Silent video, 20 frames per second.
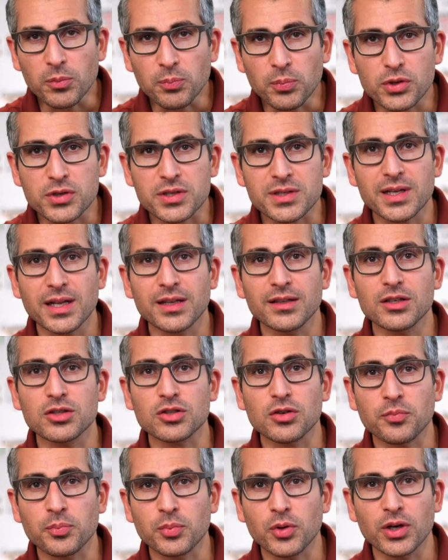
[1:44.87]
percentage
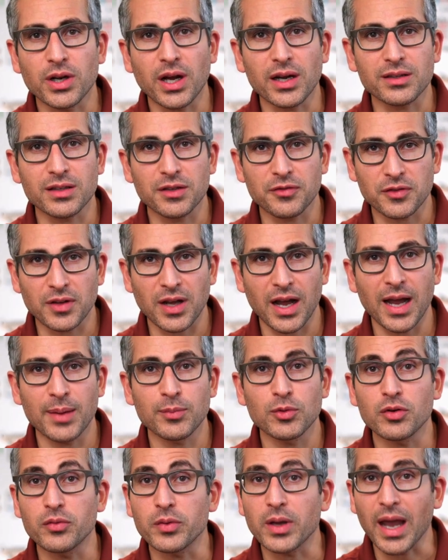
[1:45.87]
of productive time
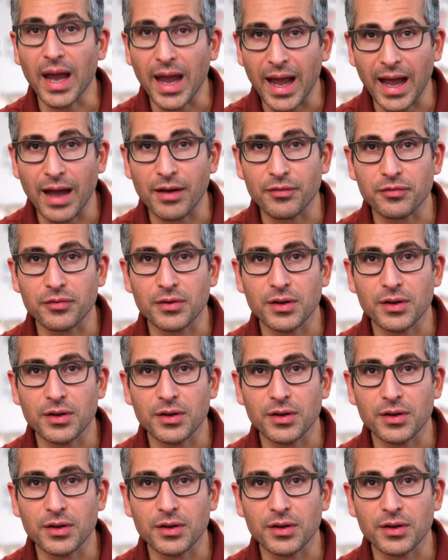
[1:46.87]
do we have